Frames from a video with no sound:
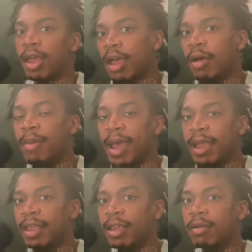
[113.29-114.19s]
a
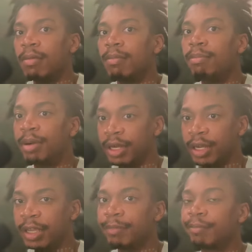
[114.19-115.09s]
backend,
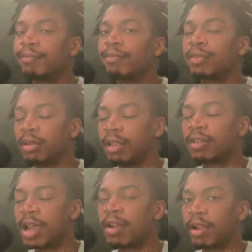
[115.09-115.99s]
but it's
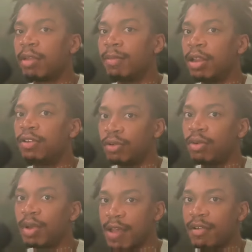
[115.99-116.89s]
kind of recommended to
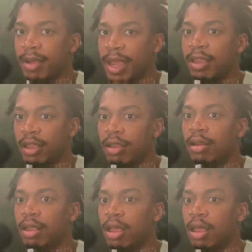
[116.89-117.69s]
have a backend.